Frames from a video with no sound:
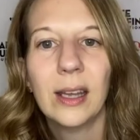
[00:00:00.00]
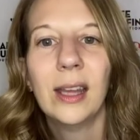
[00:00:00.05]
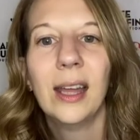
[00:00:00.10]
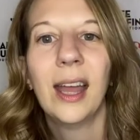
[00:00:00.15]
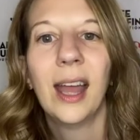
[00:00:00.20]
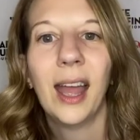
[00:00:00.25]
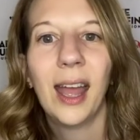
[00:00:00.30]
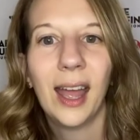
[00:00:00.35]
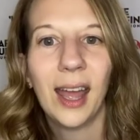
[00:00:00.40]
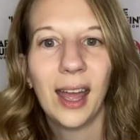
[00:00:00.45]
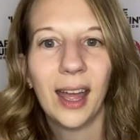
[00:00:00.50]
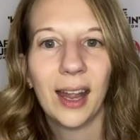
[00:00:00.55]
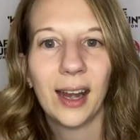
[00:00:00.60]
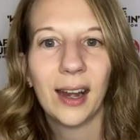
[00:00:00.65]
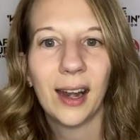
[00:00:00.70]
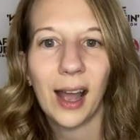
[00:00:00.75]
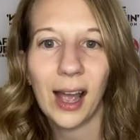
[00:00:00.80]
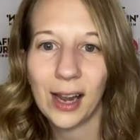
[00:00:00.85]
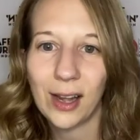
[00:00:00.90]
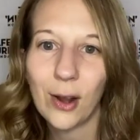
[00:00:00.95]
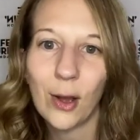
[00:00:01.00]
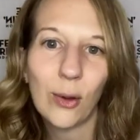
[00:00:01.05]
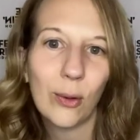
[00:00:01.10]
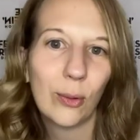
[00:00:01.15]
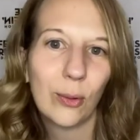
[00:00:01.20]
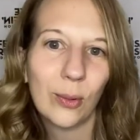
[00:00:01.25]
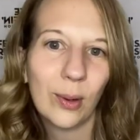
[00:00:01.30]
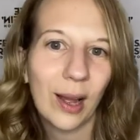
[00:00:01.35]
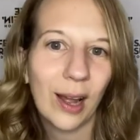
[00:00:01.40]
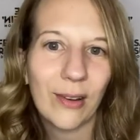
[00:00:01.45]
And I
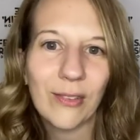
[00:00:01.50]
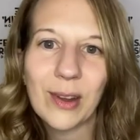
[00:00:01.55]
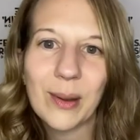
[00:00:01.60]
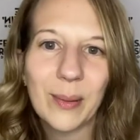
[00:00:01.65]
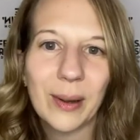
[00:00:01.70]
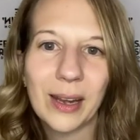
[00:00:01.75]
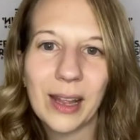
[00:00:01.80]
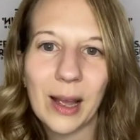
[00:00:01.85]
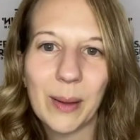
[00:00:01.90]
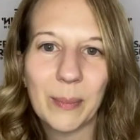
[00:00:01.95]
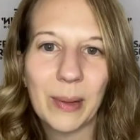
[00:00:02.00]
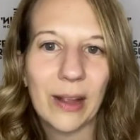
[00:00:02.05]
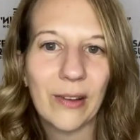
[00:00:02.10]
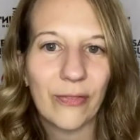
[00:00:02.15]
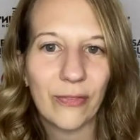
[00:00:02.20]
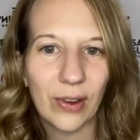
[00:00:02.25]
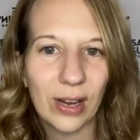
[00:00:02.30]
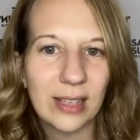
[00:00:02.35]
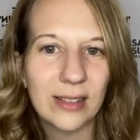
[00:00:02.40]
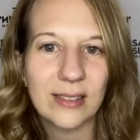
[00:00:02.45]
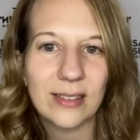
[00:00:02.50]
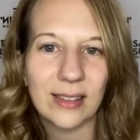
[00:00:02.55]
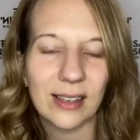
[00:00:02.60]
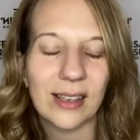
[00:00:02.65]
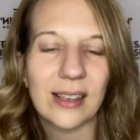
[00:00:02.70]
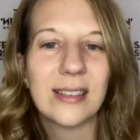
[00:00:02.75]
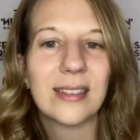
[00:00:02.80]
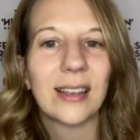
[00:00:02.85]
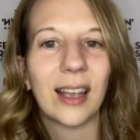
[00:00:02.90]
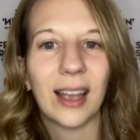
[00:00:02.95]
know everybody on my friends
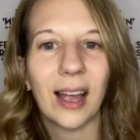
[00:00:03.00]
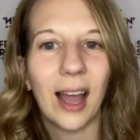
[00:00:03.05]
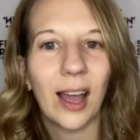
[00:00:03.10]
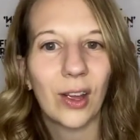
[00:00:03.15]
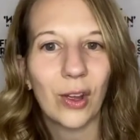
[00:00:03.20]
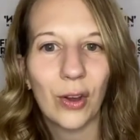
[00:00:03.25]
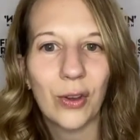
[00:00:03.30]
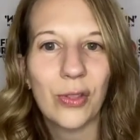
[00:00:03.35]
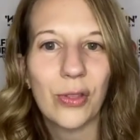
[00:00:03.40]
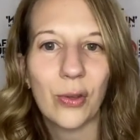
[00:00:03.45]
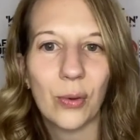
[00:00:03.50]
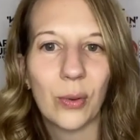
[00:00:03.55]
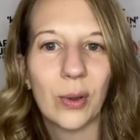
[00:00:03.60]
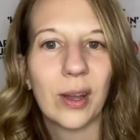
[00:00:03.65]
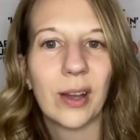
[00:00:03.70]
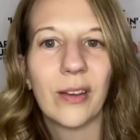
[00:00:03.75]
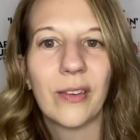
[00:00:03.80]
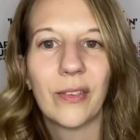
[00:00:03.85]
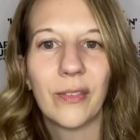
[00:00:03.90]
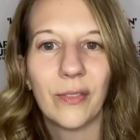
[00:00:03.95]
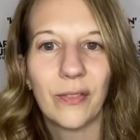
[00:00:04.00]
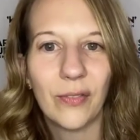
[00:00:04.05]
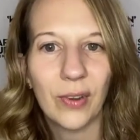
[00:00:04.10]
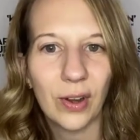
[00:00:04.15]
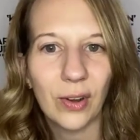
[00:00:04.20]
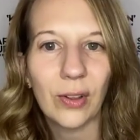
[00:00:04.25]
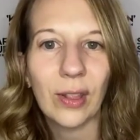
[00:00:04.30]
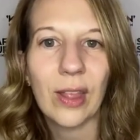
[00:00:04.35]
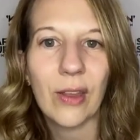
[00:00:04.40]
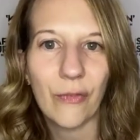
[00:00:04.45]
list. Like, I go through it
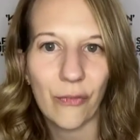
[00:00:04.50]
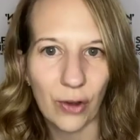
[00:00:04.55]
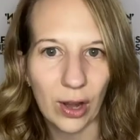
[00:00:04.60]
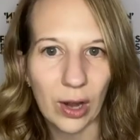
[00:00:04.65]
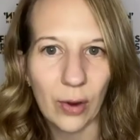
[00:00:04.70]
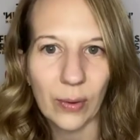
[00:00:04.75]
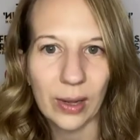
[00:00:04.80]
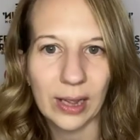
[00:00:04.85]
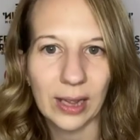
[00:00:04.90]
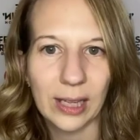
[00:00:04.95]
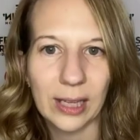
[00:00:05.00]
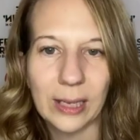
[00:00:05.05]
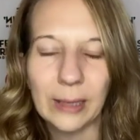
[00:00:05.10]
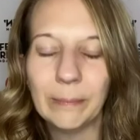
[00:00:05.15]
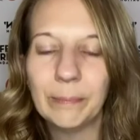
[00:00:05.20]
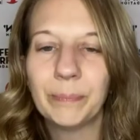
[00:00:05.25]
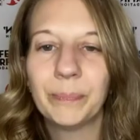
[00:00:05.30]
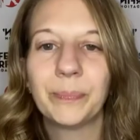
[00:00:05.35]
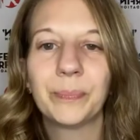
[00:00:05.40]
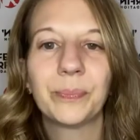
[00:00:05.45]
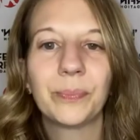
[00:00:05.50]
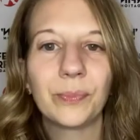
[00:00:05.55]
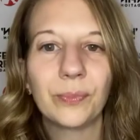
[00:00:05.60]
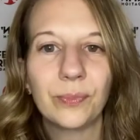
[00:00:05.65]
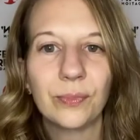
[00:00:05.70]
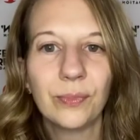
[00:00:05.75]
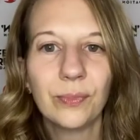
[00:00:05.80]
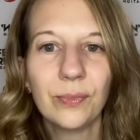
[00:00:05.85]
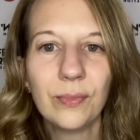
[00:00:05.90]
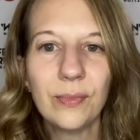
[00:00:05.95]
fairly frequently
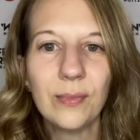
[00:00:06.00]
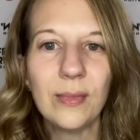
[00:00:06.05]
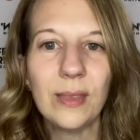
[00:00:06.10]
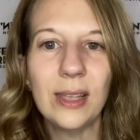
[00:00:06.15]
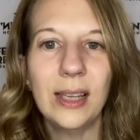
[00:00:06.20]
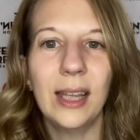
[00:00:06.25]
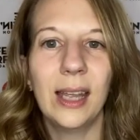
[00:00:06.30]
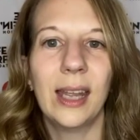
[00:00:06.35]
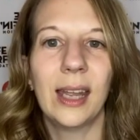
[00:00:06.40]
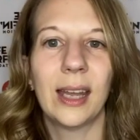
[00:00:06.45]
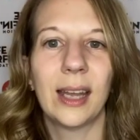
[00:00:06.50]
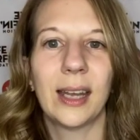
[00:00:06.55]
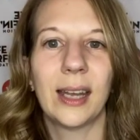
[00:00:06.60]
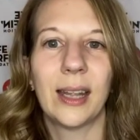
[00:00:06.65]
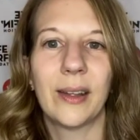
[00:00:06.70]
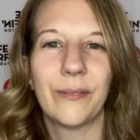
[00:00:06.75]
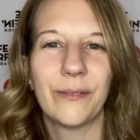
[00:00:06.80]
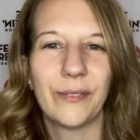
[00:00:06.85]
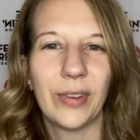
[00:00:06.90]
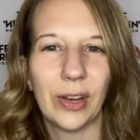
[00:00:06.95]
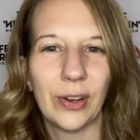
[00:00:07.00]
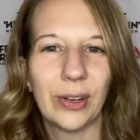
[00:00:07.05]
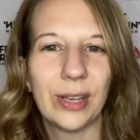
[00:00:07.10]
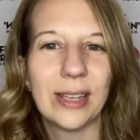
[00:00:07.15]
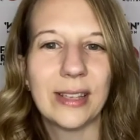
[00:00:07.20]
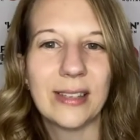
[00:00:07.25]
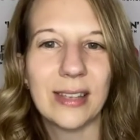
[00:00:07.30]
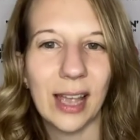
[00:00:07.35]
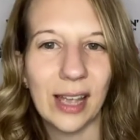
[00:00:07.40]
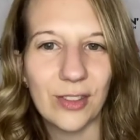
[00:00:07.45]
and very
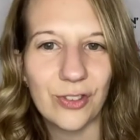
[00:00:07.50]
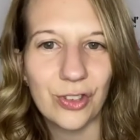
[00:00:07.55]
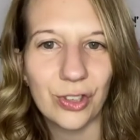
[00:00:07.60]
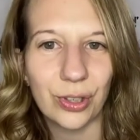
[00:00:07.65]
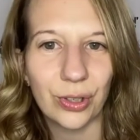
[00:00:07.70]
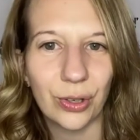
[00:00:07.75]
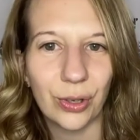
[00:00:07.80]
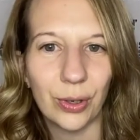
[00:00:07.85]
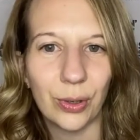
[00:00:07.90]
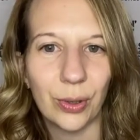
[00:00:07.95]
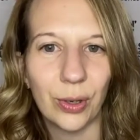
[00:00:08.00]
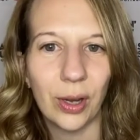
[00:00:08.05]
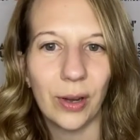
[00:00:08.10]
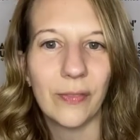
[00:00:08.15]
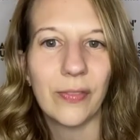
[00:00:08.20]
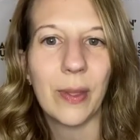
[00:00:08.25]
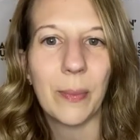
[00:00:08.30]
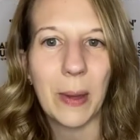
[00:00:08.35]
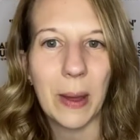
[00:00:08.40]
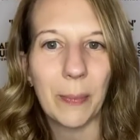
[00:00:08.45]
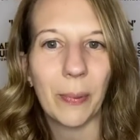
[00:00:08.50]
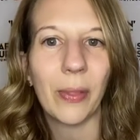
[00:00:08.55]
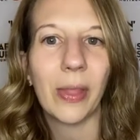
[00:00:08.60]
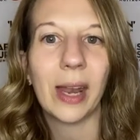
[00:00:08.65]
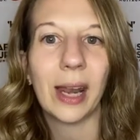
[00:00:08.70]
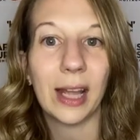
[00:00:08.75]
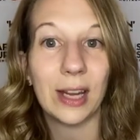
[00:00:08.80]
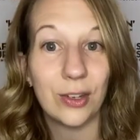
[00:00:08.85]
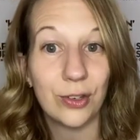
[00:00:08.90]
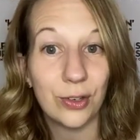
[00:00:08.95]
intentional of the people
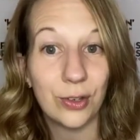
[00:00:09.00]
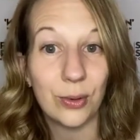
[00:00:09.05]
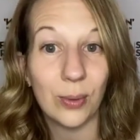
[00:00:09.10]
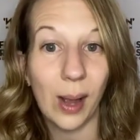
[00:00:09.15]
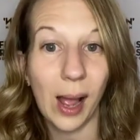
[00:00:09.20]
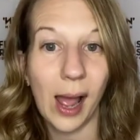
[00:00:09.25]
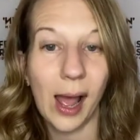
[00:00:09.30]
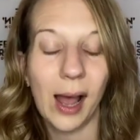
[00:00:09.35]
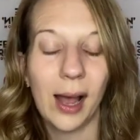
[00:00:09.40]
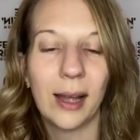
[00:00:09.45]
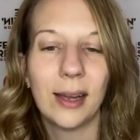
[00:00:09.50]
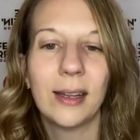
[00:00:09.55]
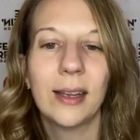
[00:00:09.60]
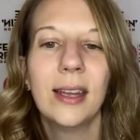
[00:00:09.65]
that I do add.